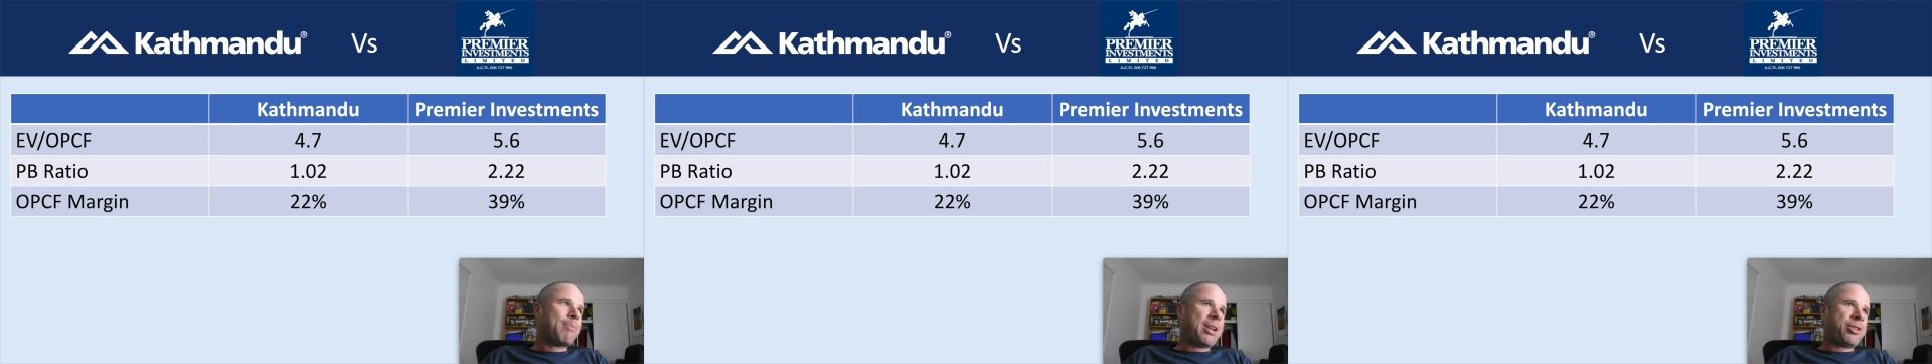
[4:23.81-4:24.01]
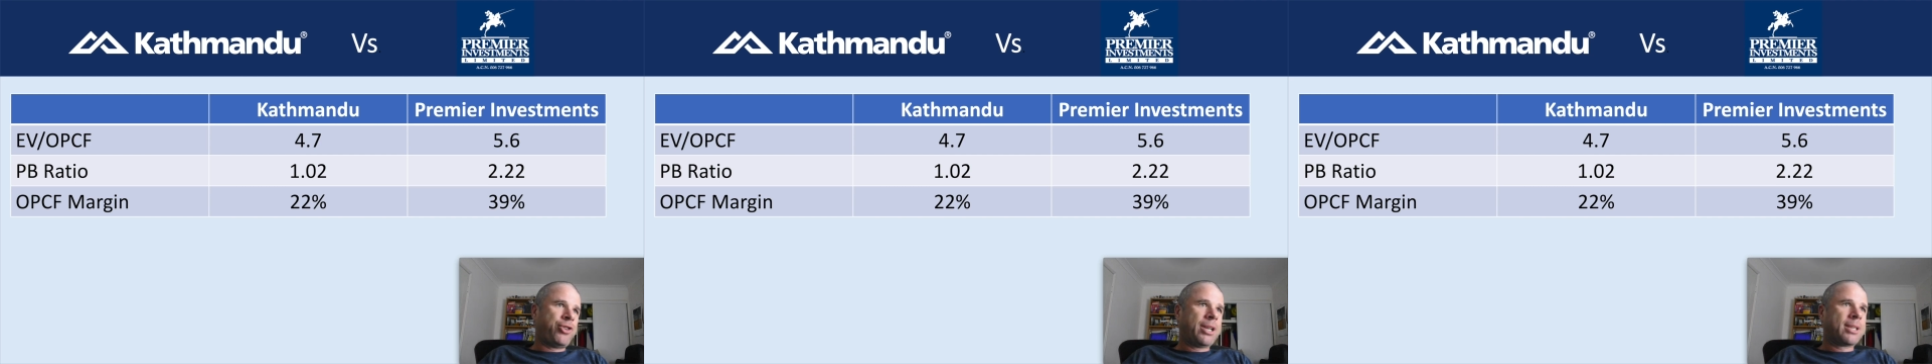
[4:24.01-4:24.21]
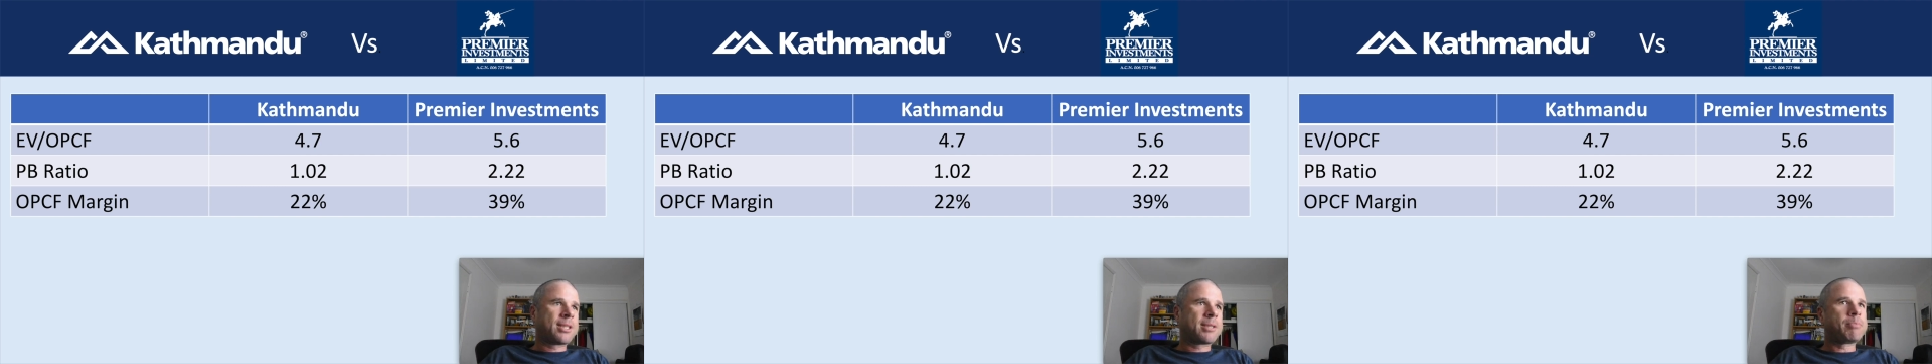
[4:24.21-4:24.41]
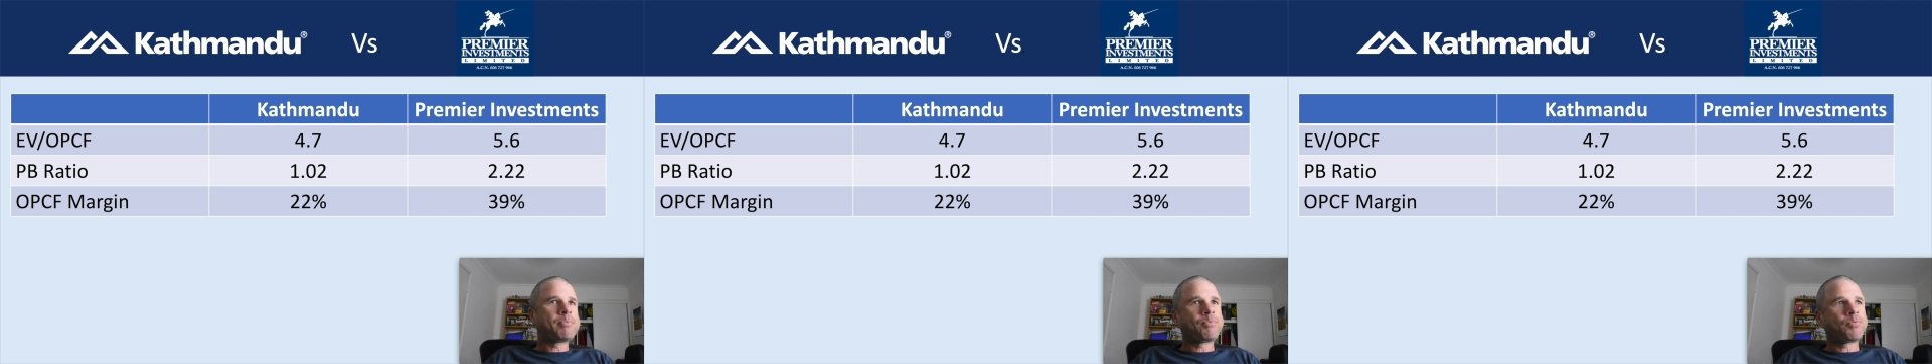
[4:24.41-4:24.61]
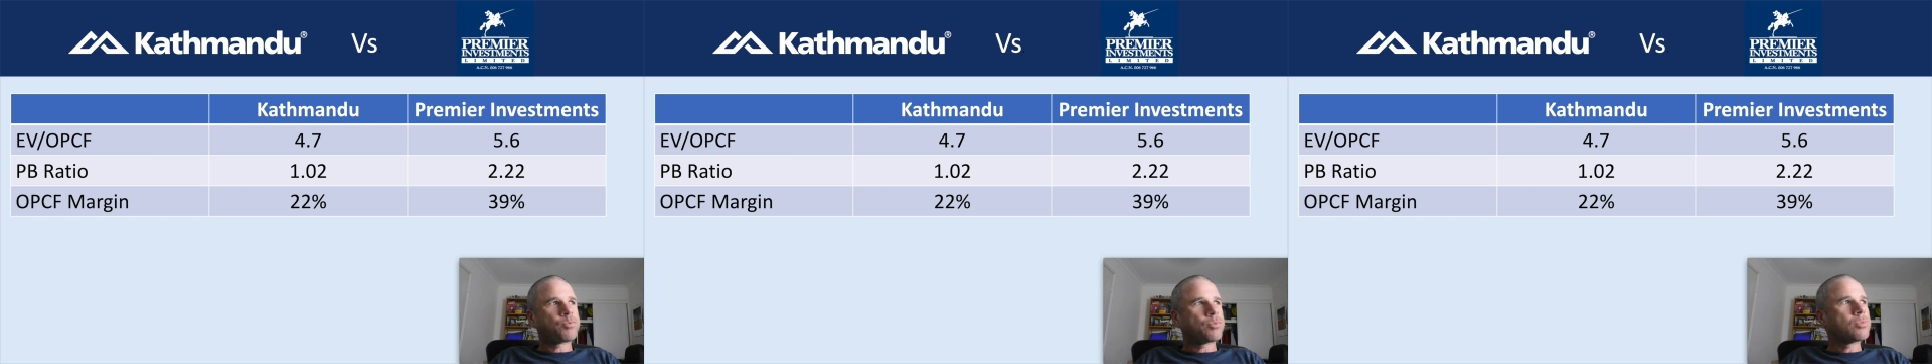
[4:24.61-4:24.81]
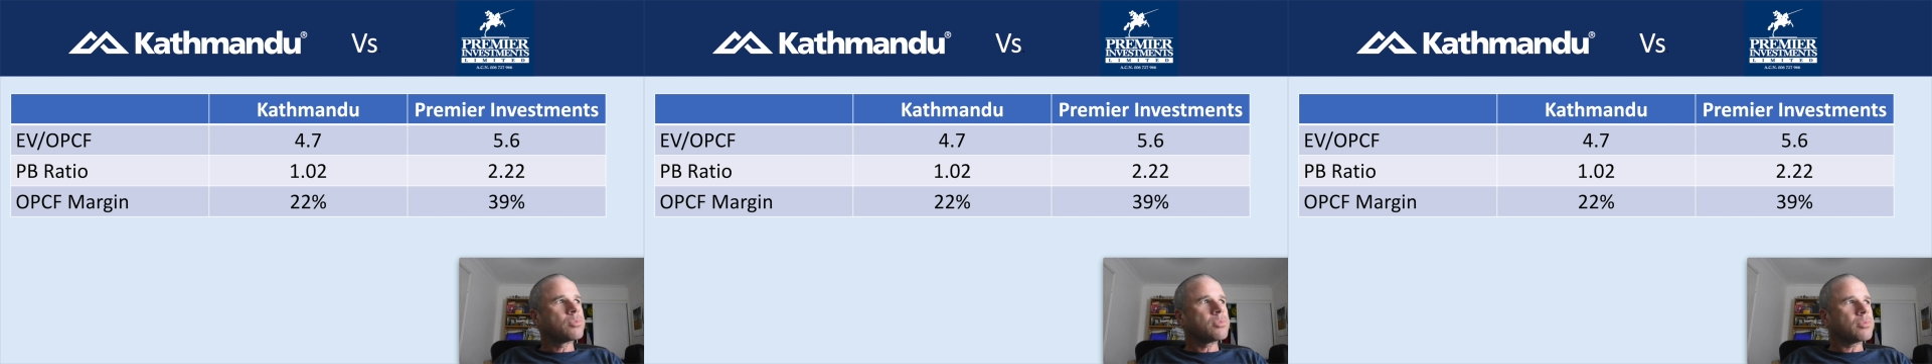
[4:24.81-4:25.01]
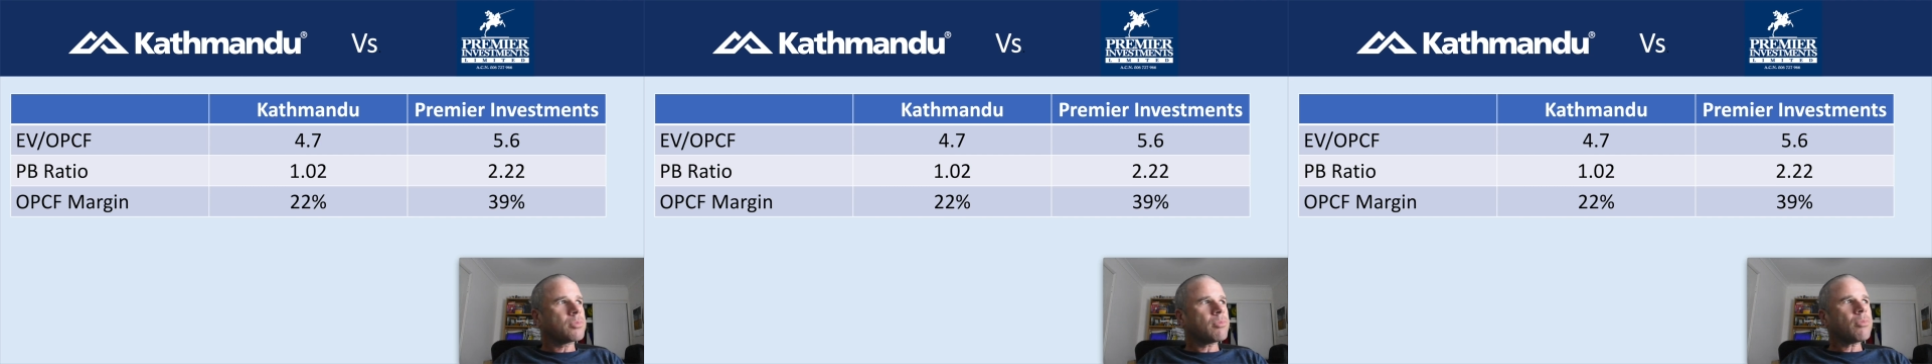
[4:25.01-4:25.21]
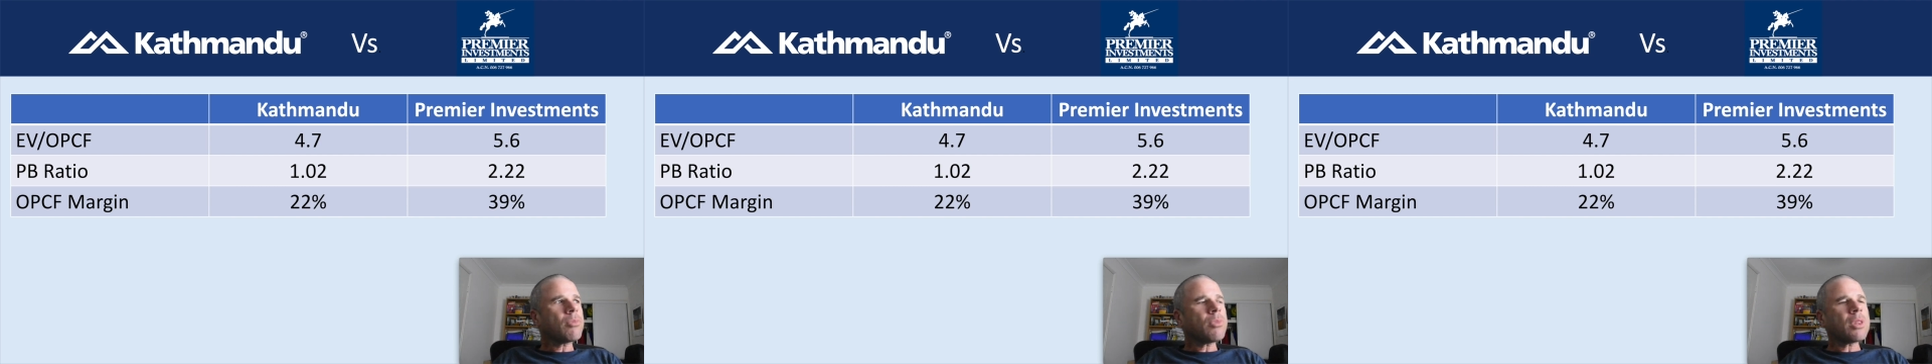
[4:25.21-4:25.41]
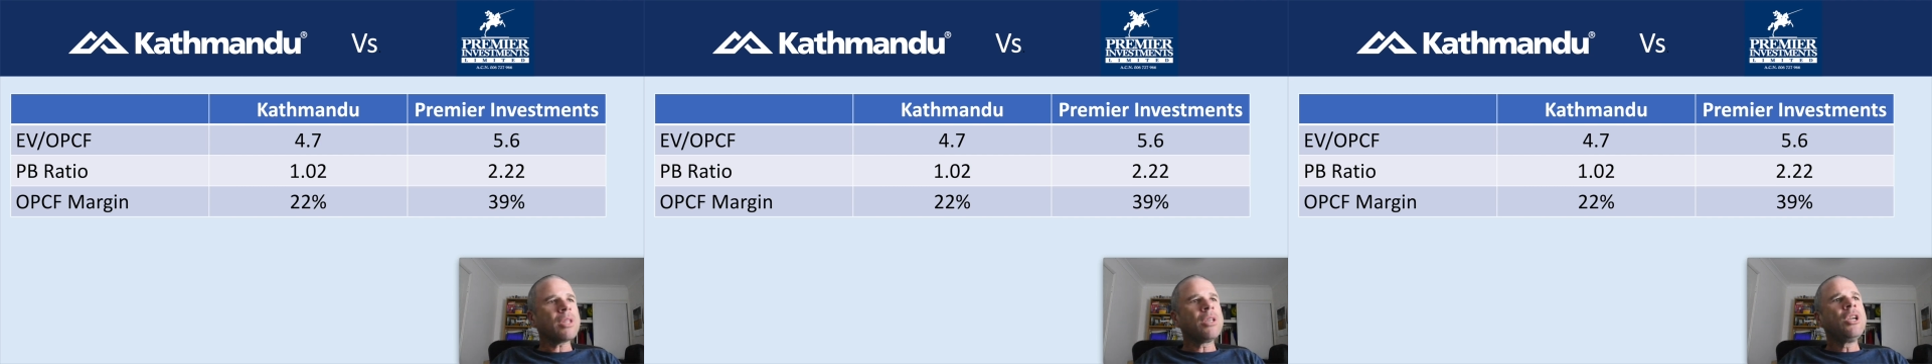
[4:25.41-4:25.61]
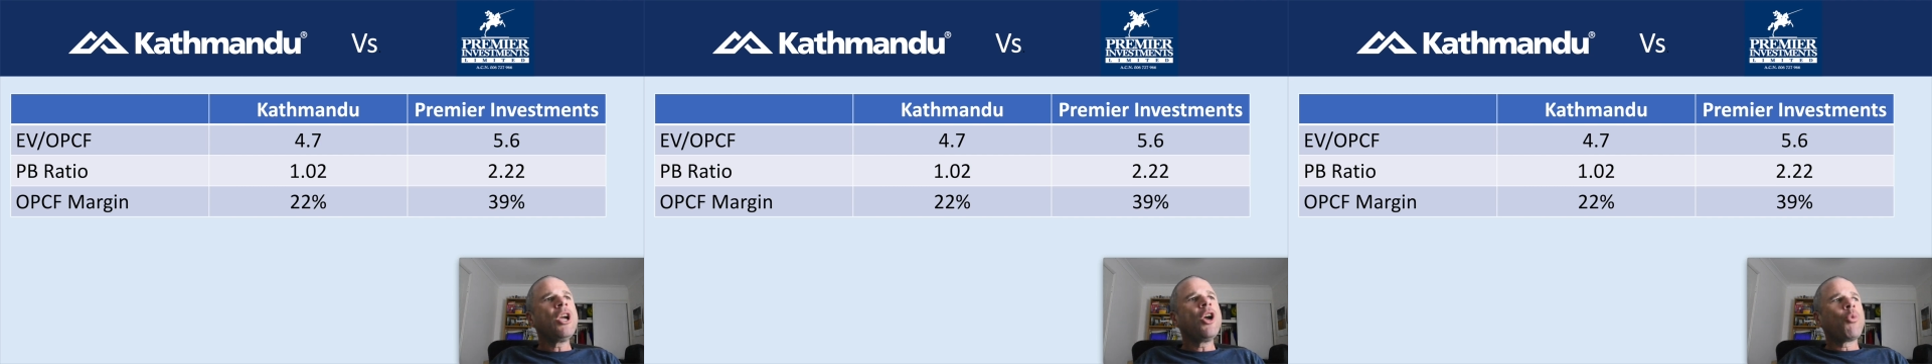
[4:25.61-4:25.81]
metrics.
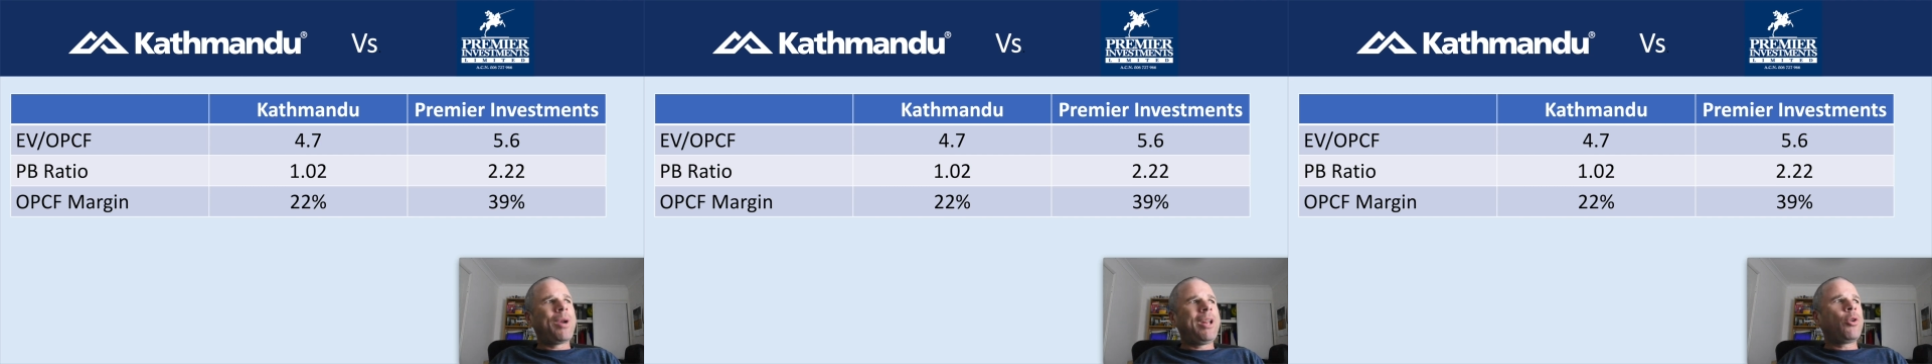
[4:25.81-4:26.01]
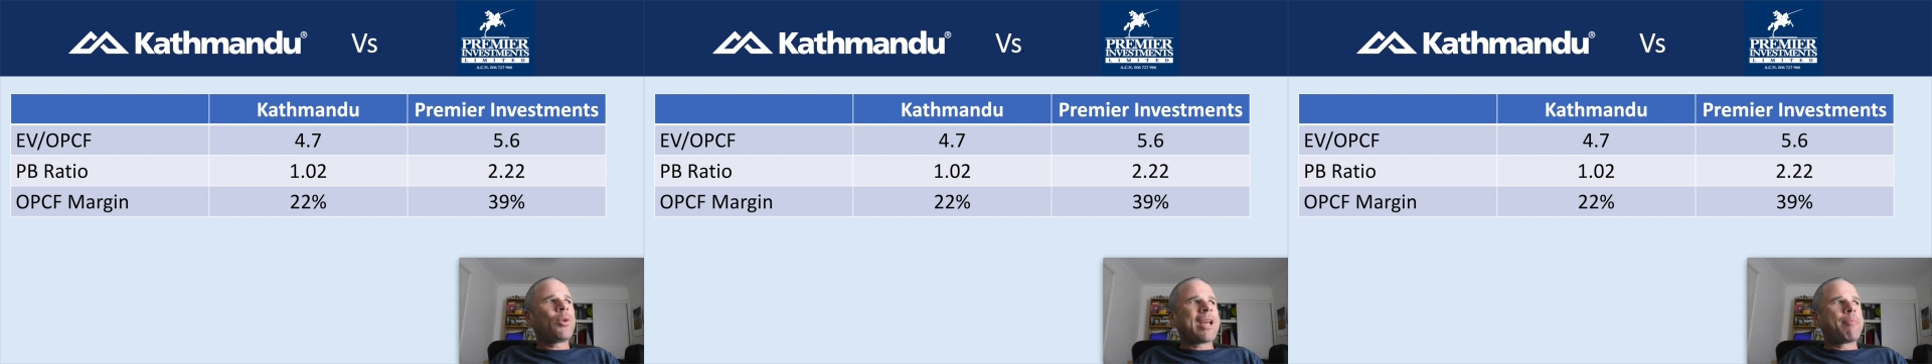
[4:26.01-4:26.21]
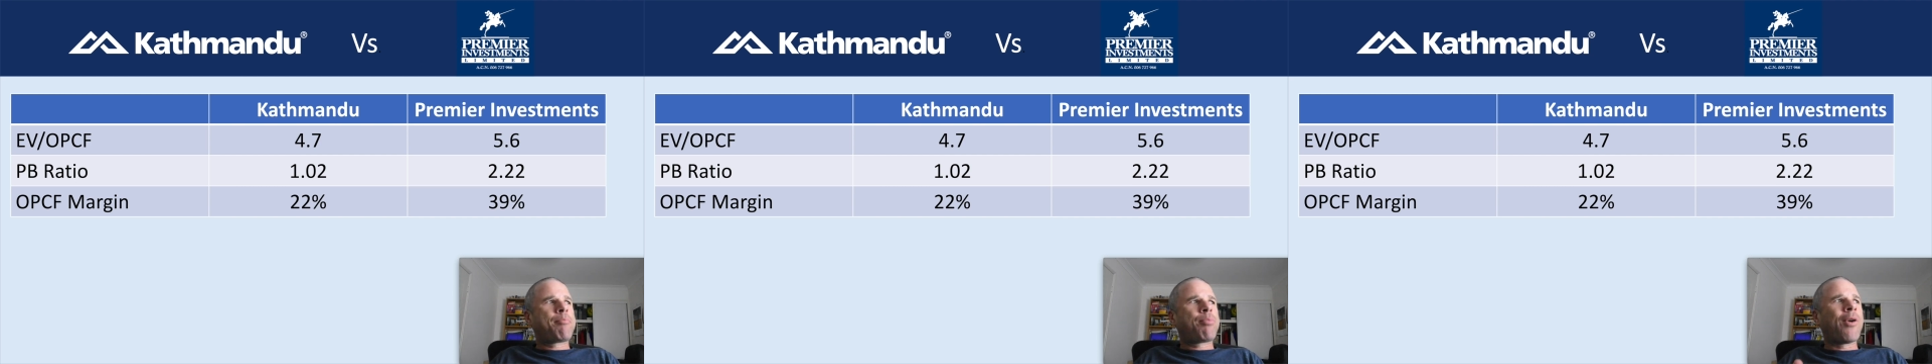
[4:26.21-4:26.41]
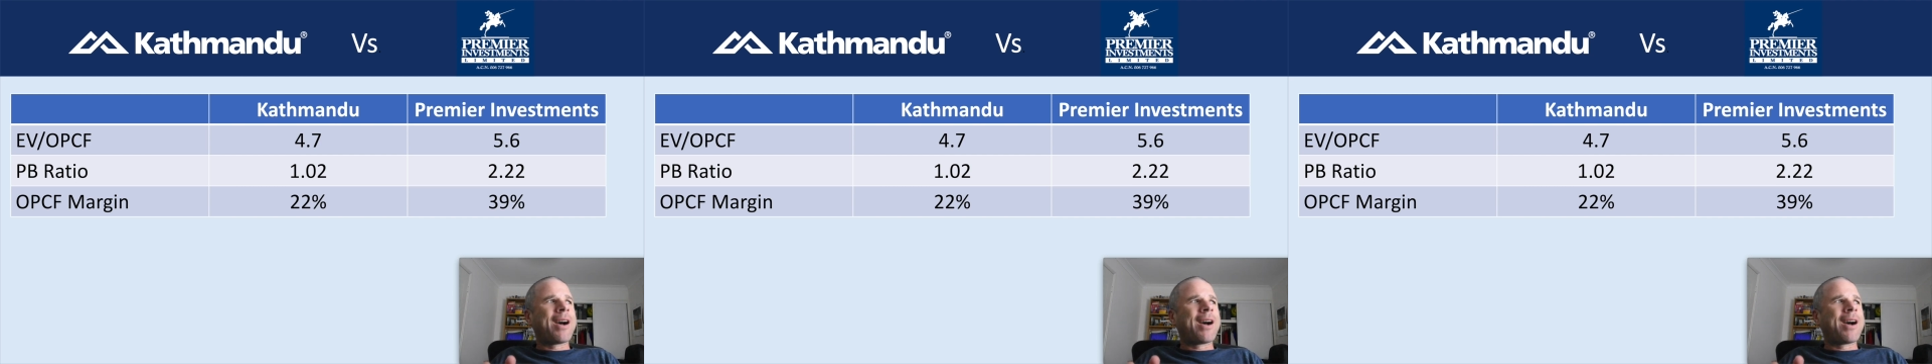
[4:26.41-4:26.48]
When you look at